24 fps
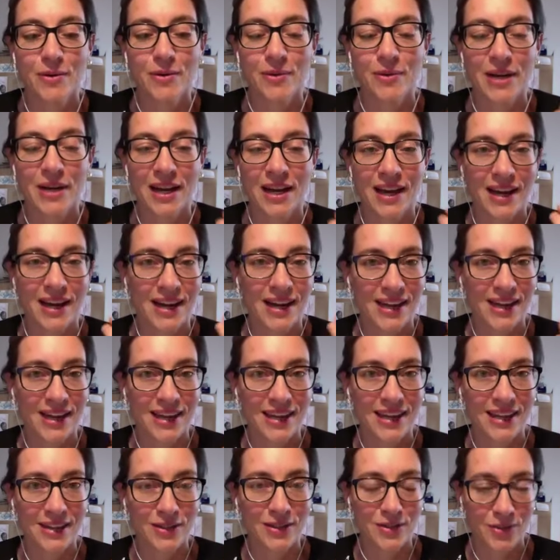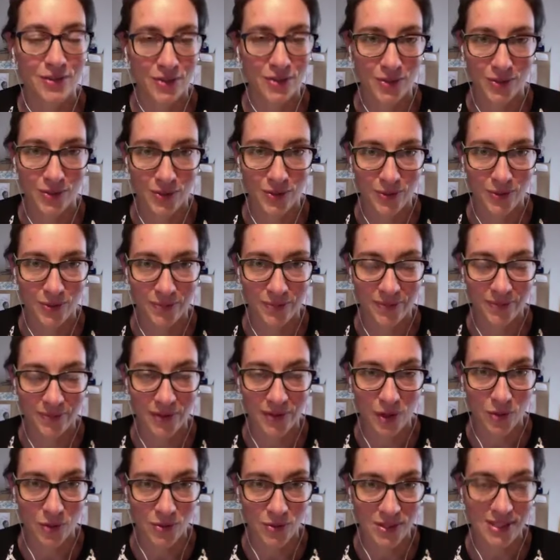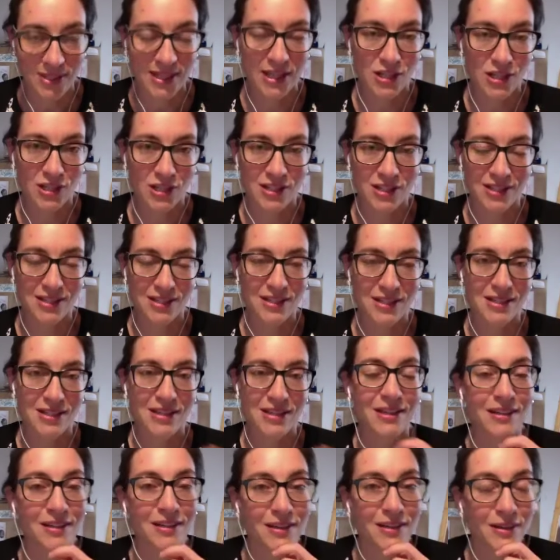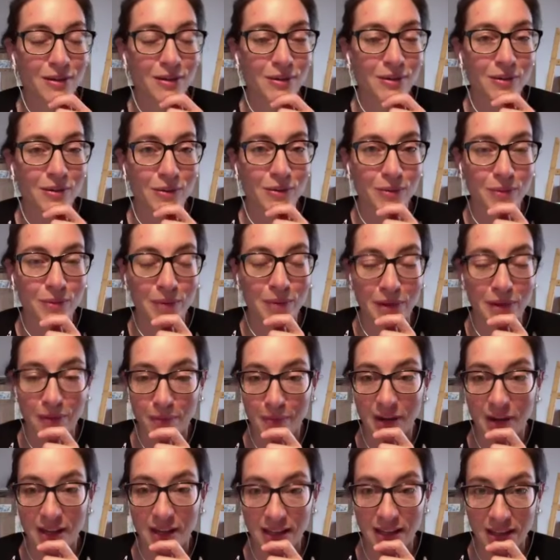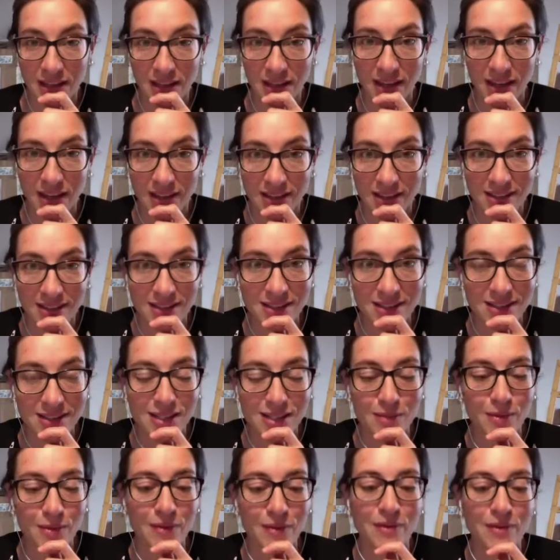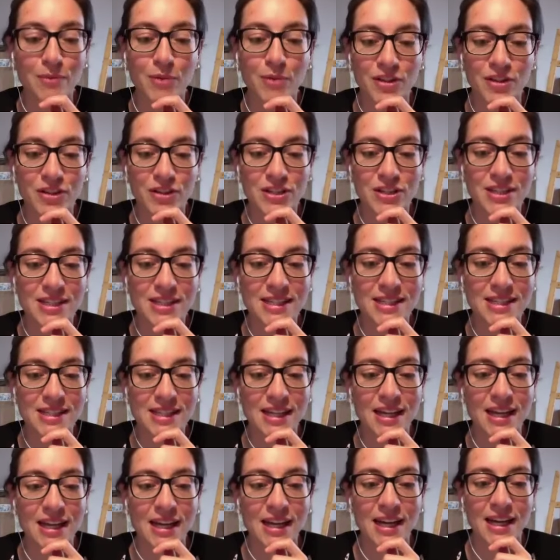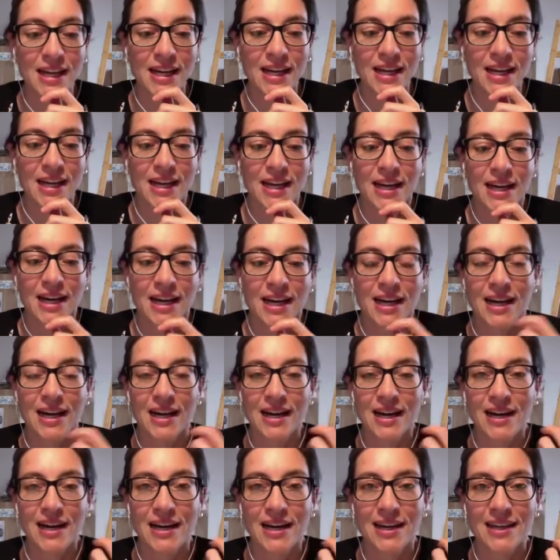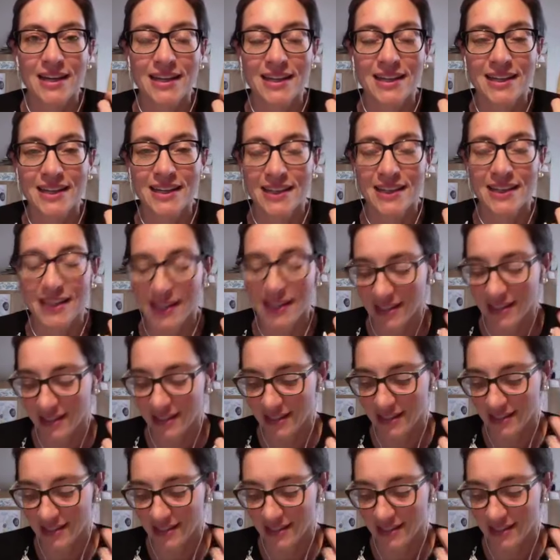when I do those sessions with my clients, with the mothers, I